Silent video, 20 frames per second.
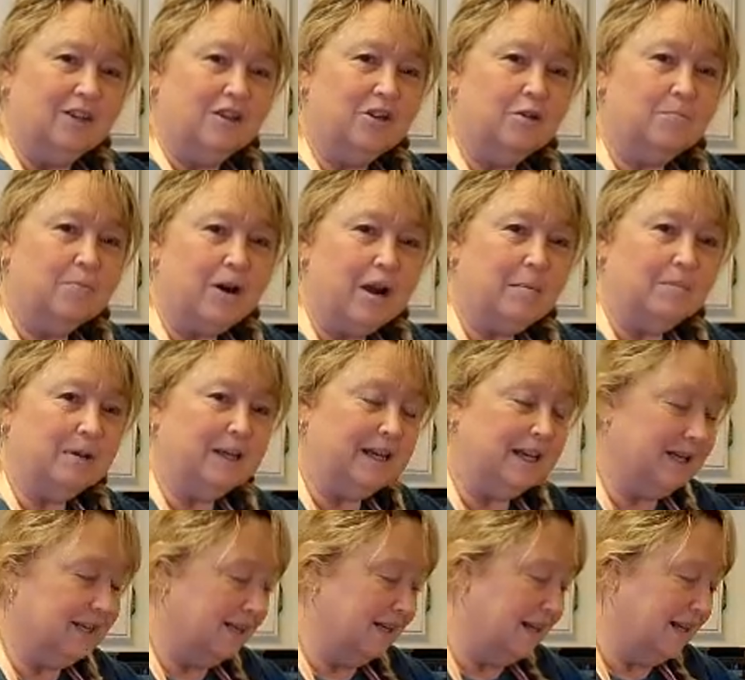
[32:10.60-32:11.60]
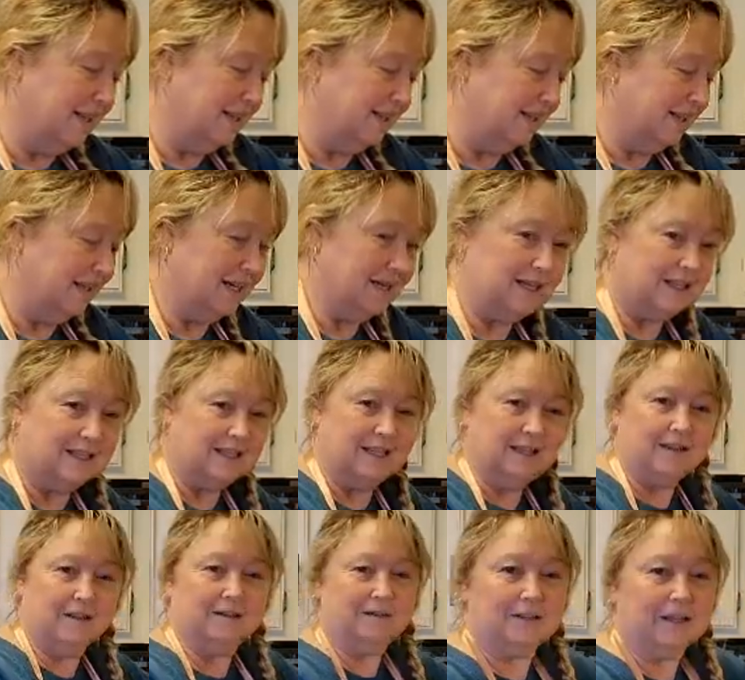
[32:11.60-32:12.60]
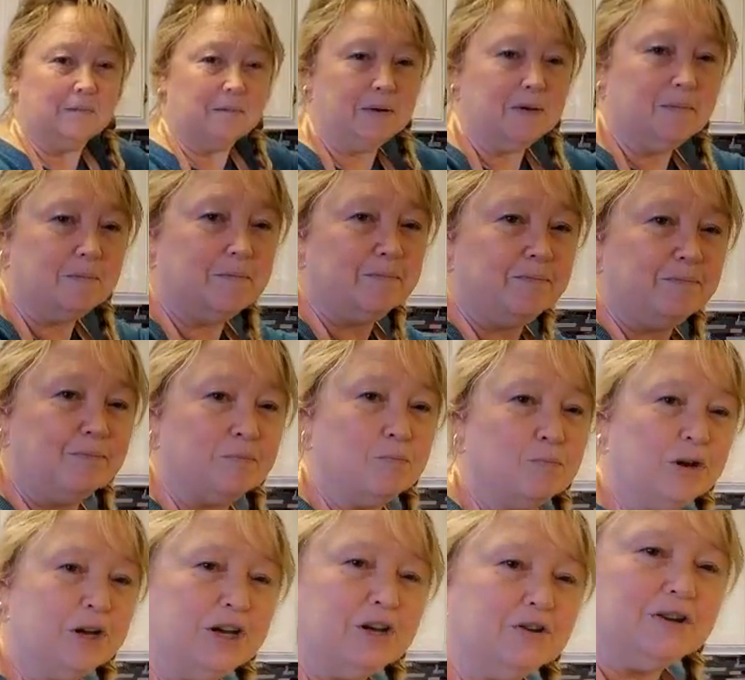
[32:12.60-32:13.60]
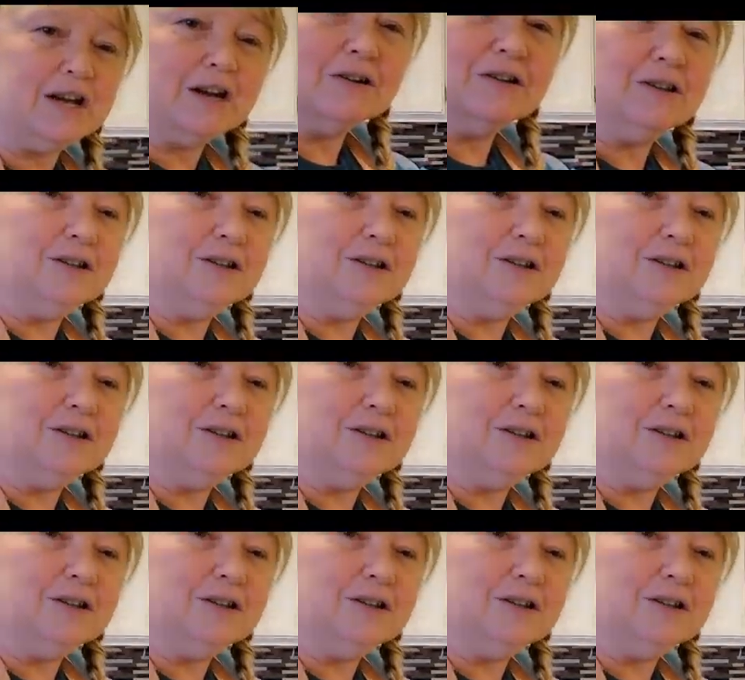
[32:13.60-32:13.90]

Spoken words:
You probably cannot see it. Let me bring you down